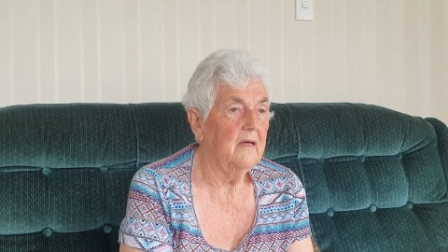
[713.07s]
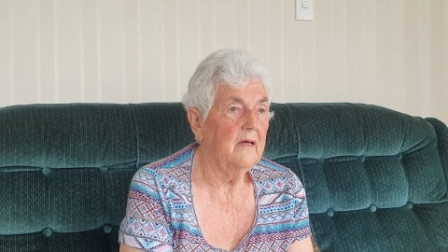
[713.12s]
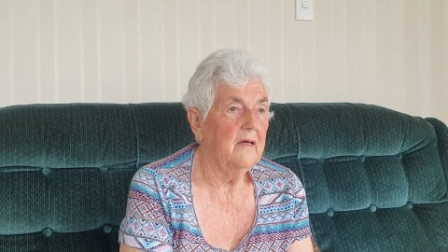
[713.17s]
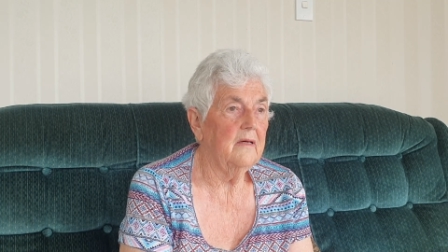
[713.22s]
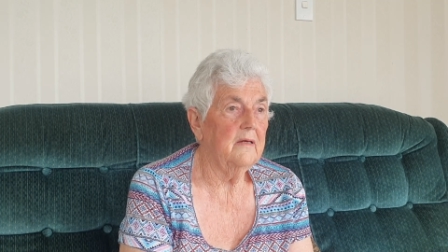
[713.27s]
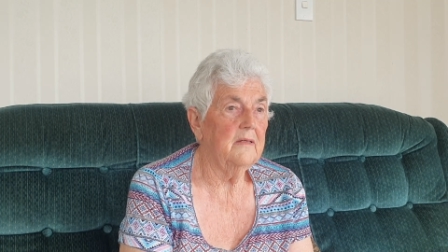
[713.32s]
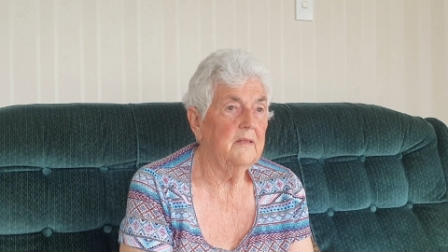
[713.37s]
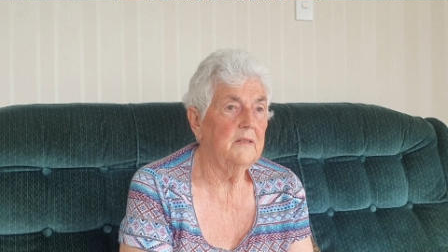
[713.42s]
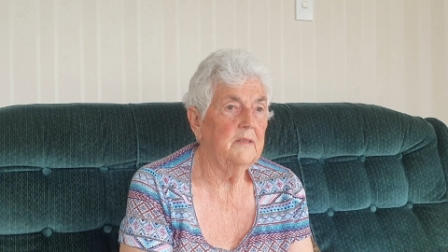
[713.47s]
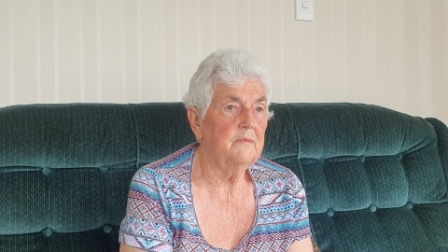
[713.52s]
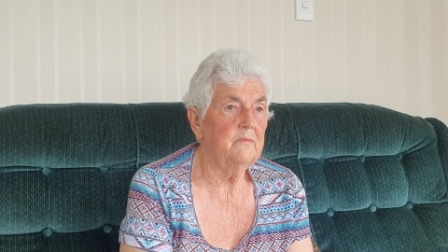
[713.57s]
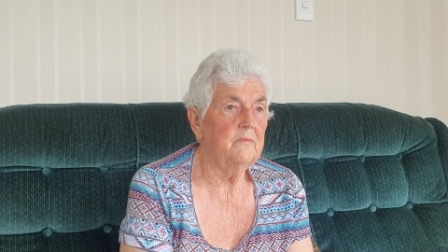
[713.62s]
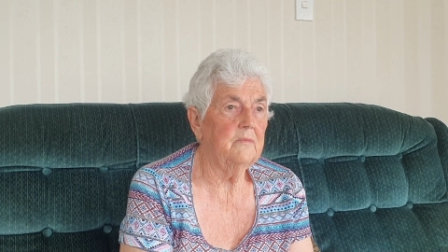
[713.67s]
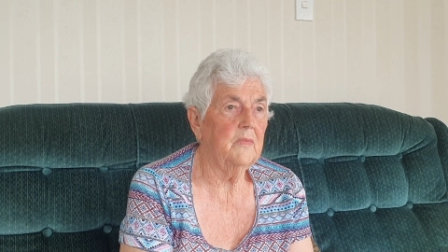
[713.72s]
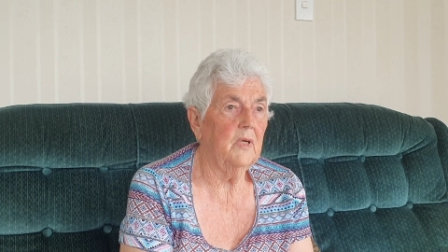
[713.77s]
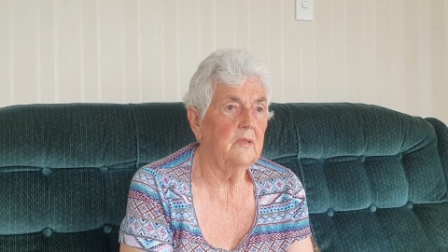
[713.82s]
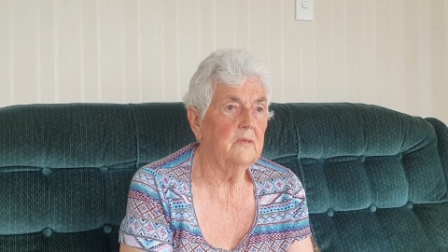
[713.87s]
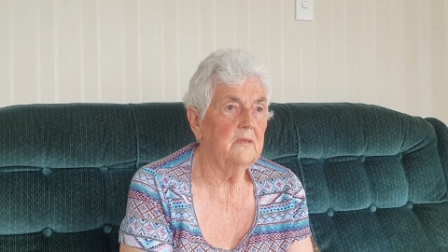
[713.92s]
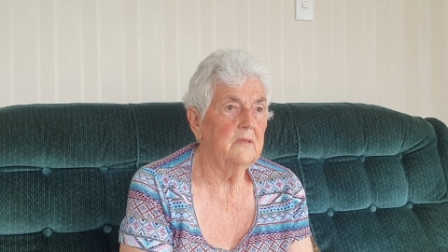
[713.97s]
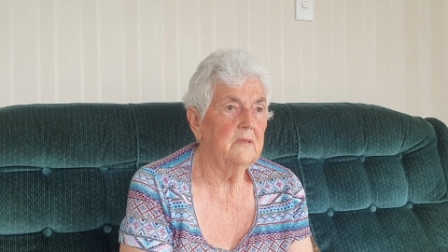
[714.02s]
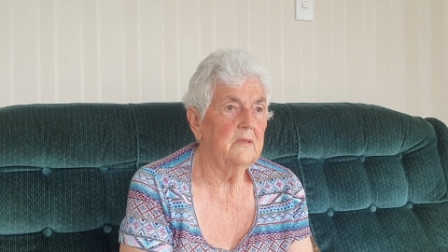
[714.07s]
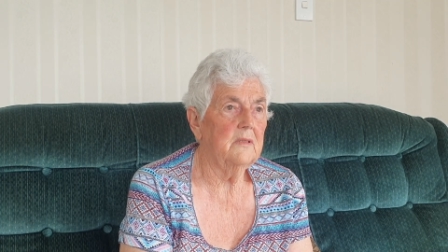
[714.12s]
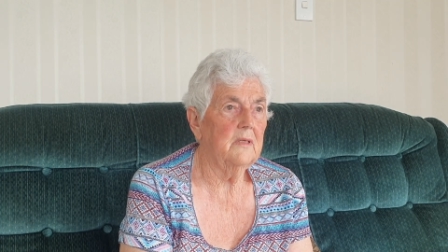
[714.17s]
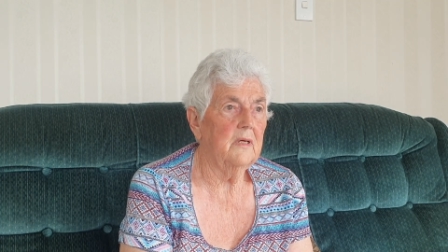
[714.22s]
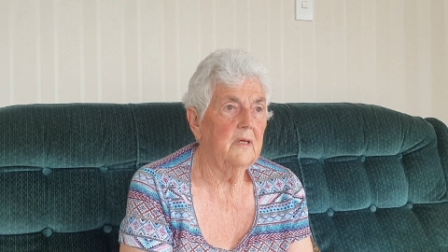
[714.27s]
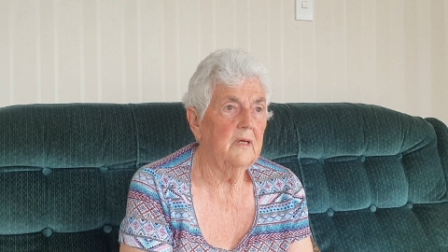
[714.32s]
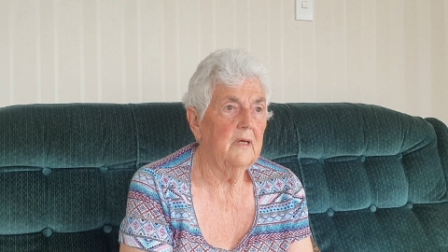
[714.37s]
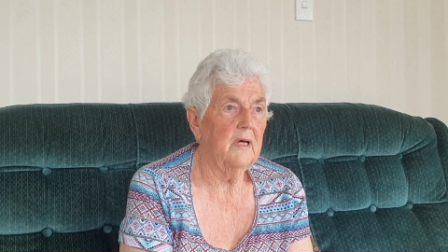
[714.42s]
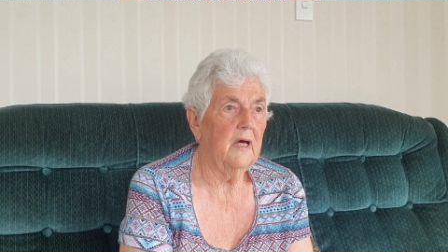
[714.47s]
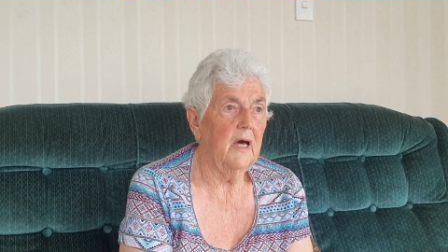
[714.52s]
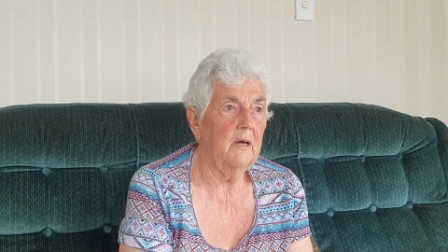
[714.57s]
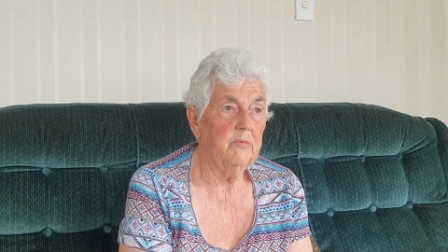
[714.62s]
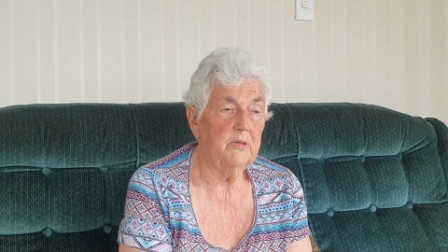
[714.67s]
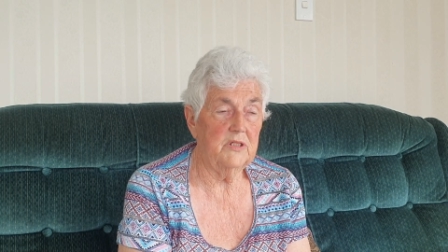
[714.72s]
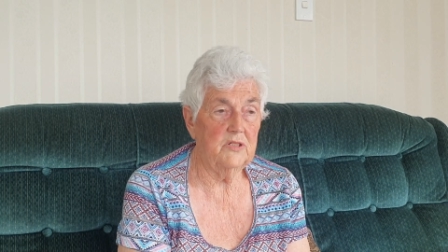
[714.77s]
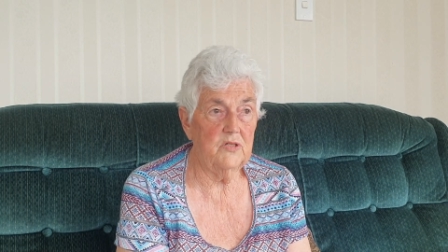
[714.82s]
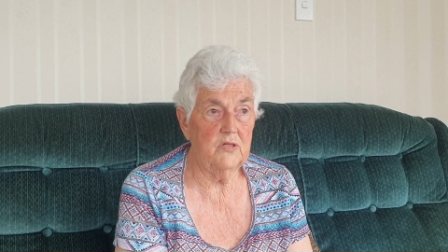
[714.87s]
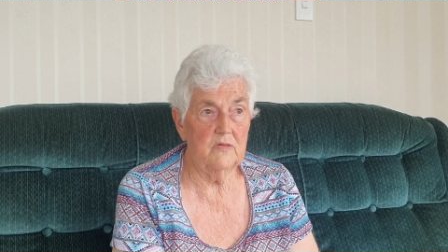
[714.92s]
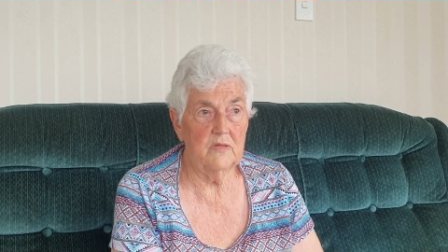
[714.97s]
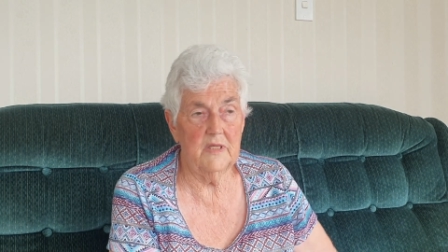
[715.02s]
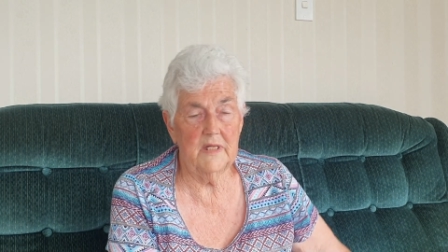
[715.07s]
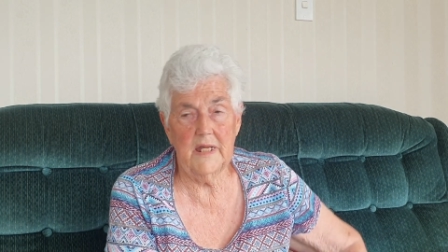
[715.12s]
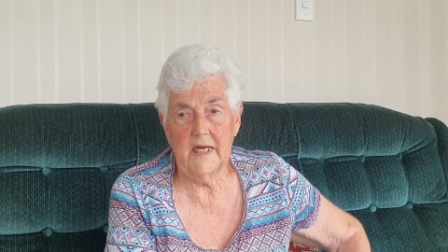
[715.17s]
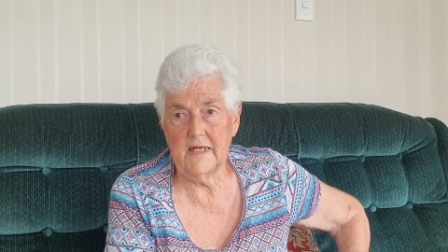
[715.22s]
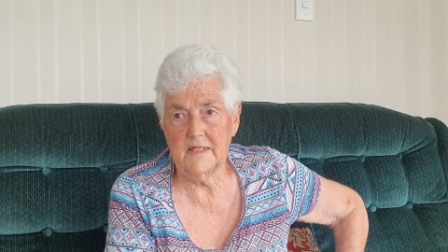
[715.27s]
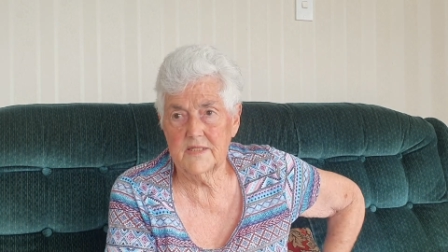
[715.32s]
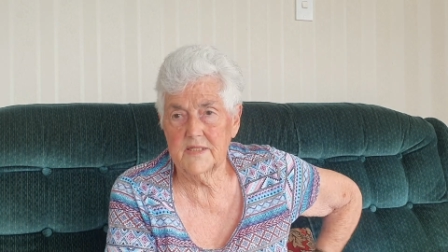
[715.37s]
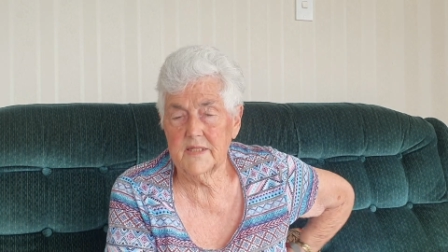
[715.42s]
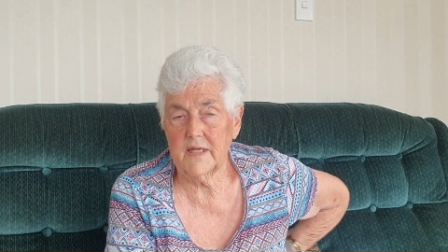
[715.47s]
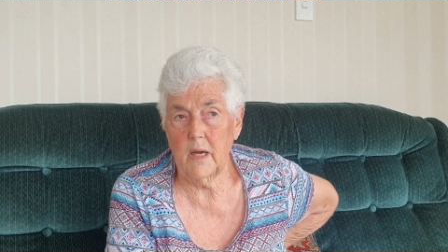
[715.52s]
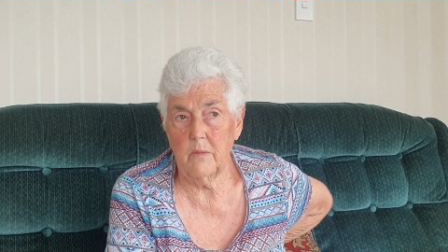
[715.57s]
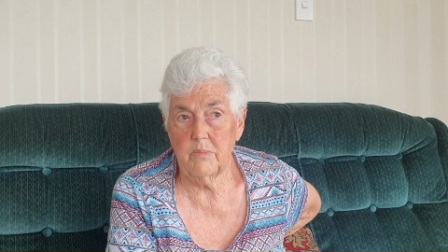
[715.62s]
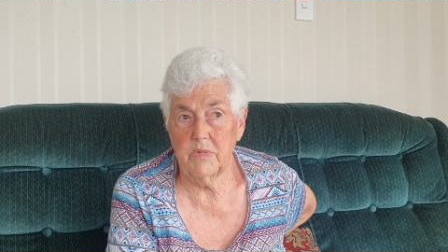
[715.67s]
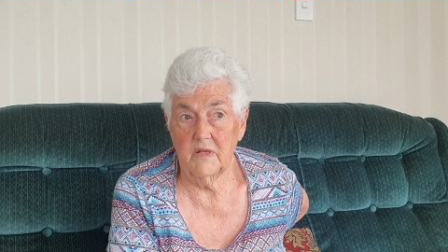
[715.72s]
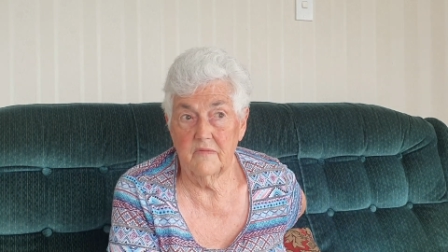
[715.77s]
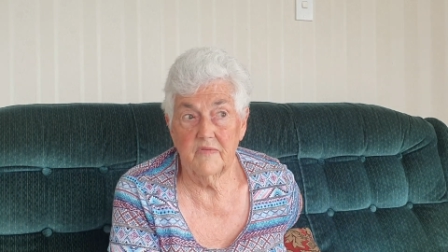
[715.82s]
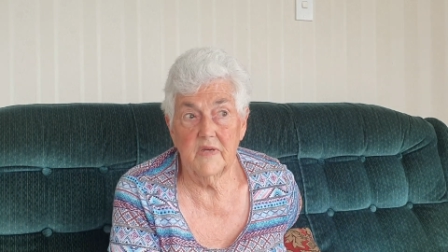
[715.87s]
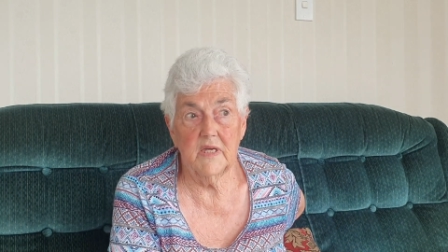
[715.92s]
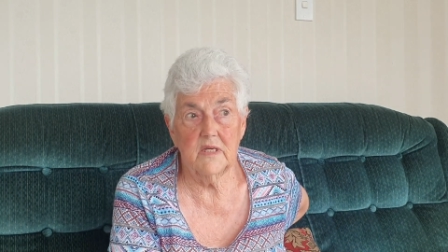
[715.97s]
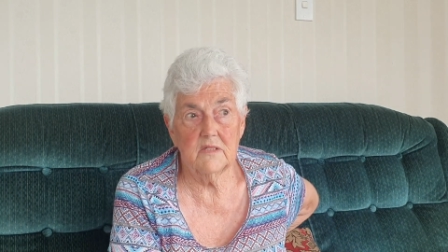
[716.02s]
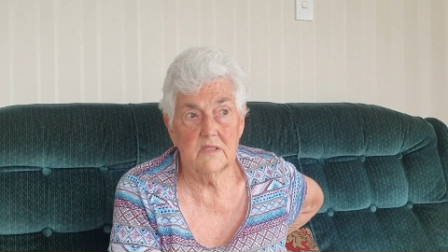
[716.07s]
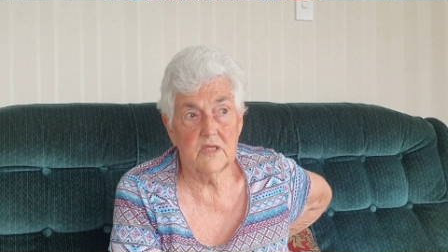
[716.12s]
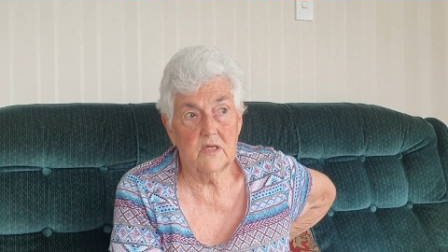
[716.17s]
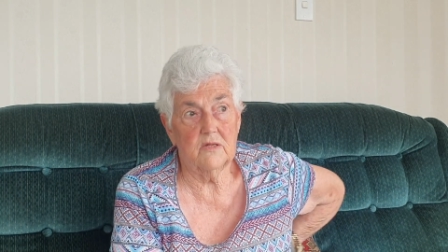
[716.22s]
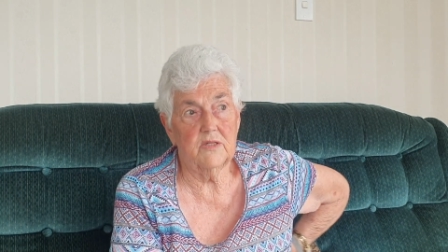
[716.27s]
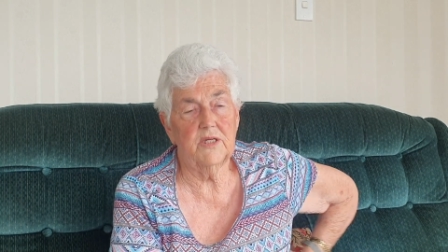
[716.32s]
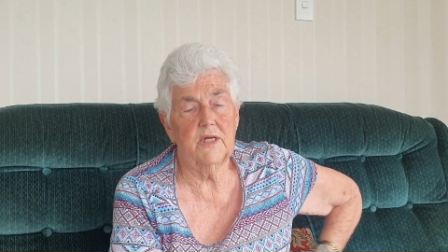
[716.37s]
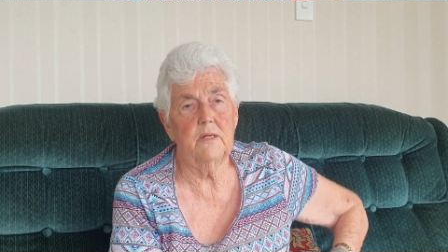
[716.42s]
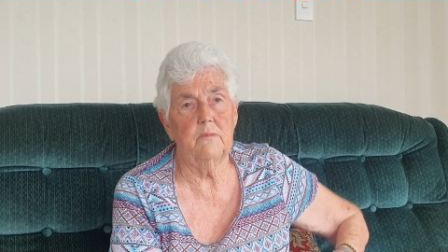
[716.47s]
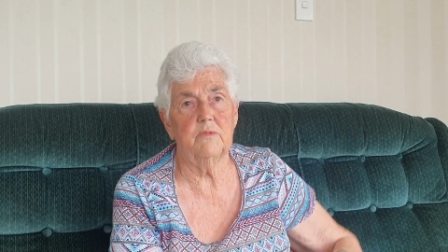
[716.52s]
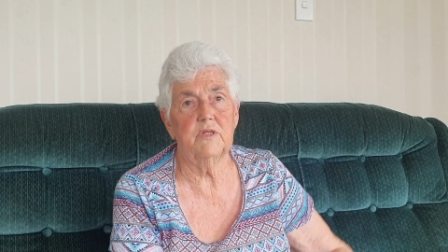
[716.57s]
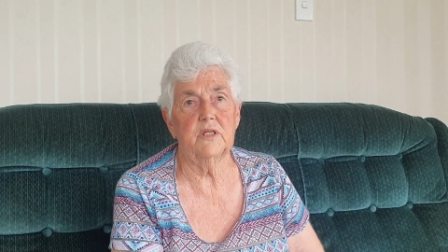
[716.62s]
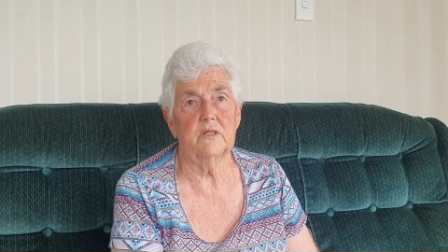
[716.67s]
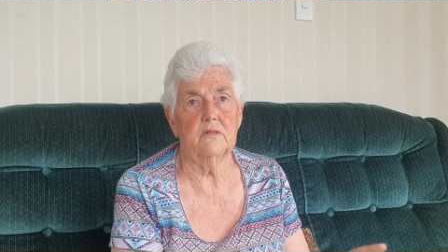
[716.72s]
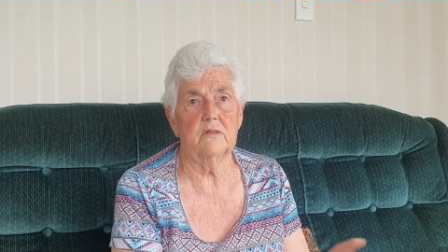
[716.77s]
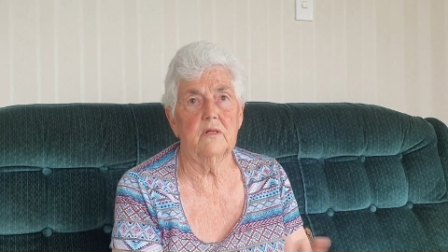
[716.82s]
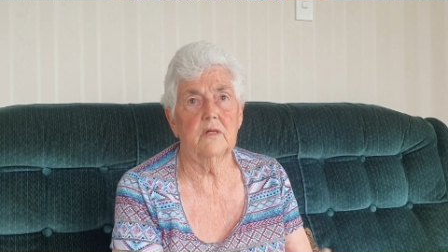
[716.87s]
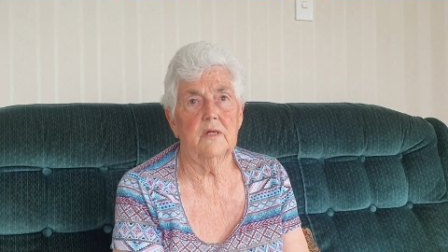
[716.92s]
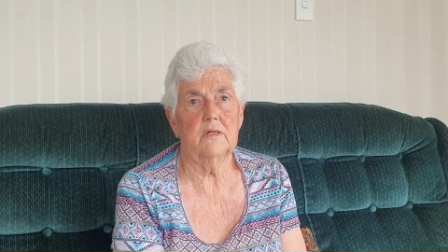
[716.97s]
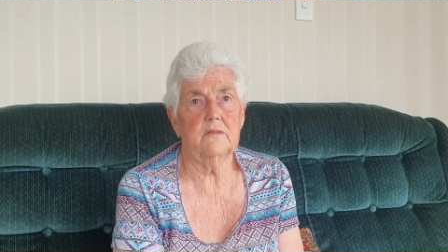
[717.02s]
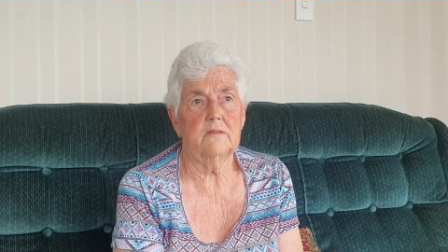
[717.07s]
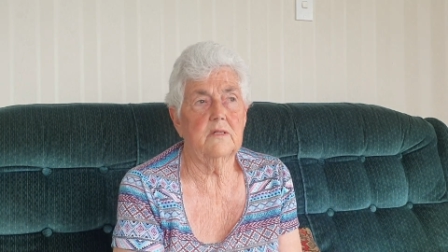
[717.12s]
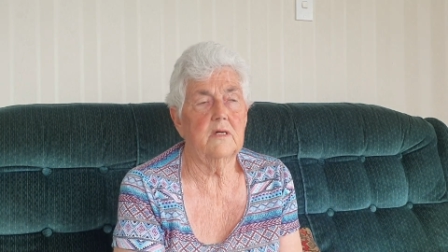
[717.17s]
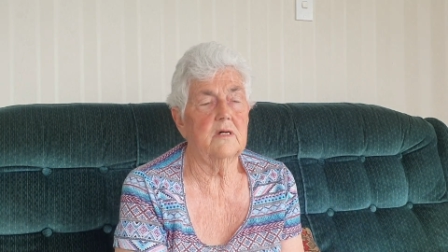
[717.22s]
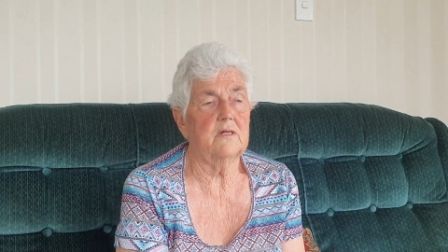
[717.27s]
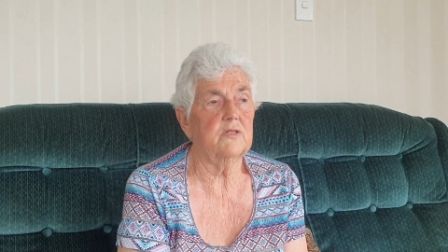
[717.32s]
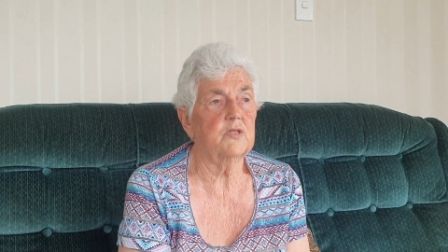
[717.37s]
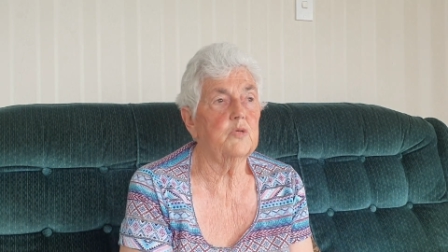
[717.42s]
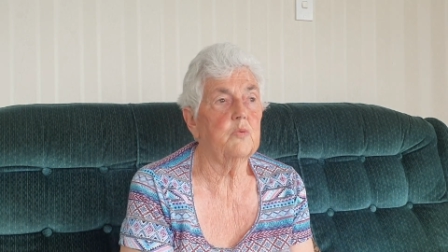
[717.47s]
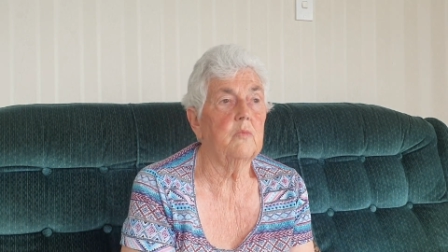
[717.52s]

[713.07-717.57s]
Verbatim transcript: Um, up until the last couple of years, I kept in touch.